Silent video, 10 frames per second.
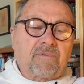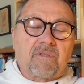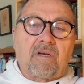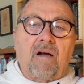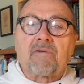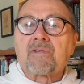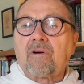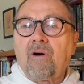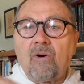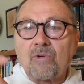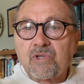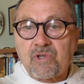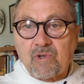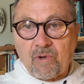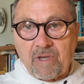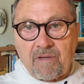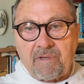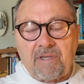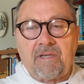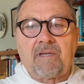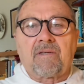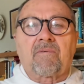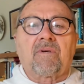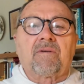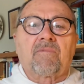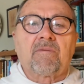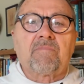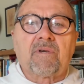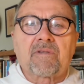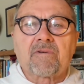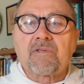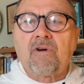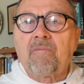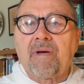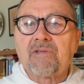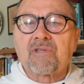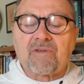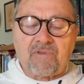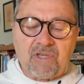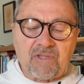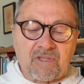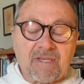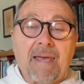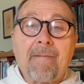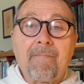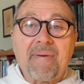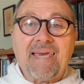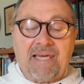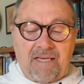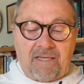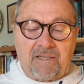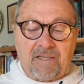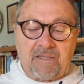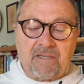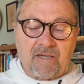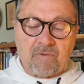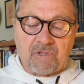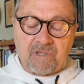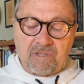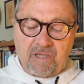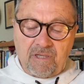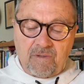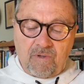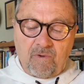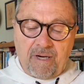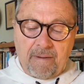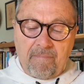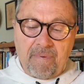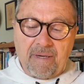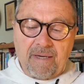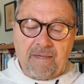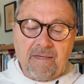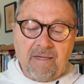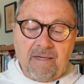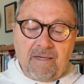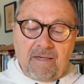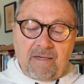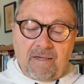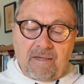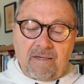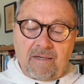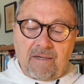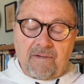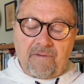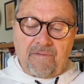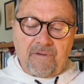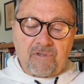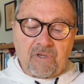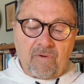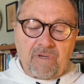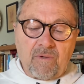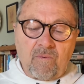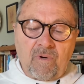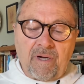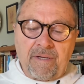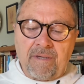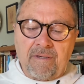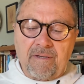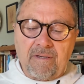covers the whole story of India in one book. There's no mention of Jesus being in India in here, which can tell you quite a bit. There's only one